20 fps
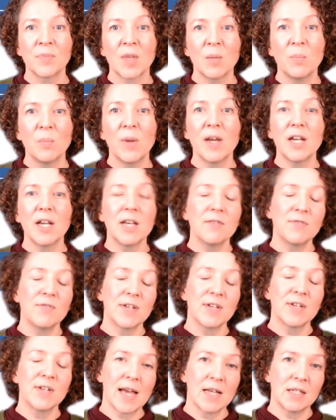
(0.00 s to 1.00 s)
But if a
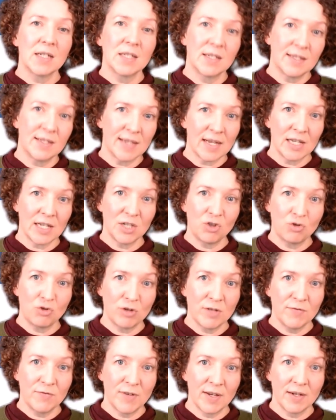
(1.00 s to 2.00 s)
cancer cell is
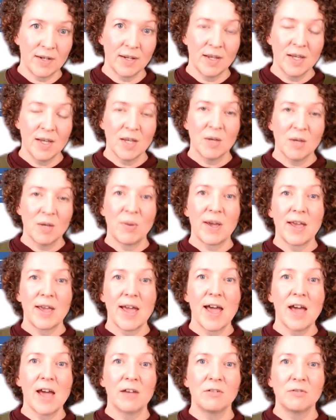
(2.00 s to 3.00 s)
driven by a
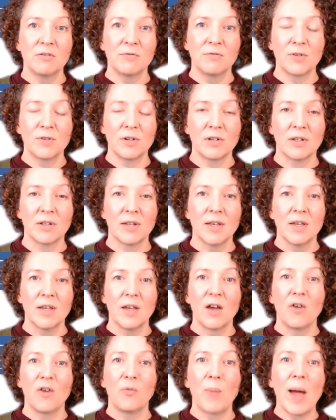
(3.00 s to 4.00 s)
handful
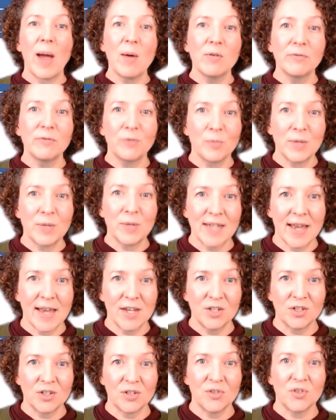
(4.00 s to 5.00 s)
of powerful
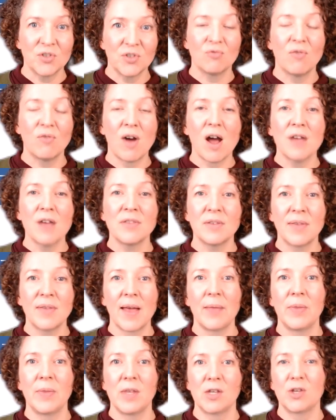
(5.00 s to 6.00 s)
mutations rather
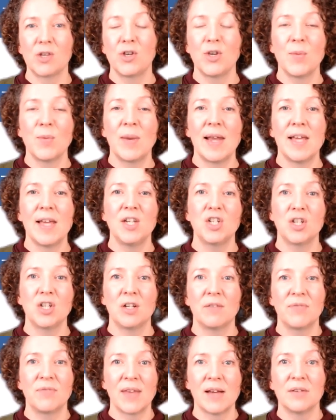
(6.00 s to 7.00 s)
than the accumulation
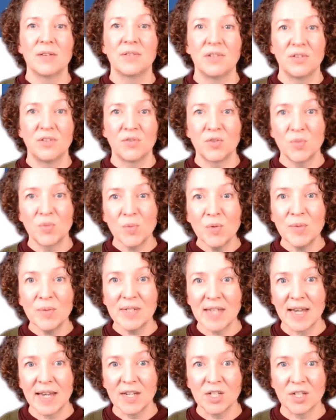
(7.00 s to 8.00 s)
of thousands of small
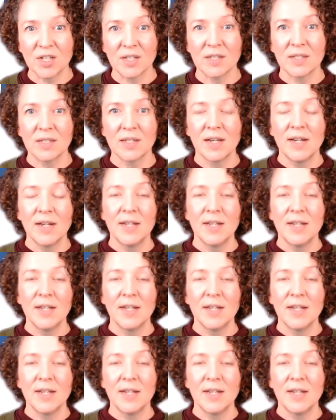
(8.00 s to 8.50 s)
mutations,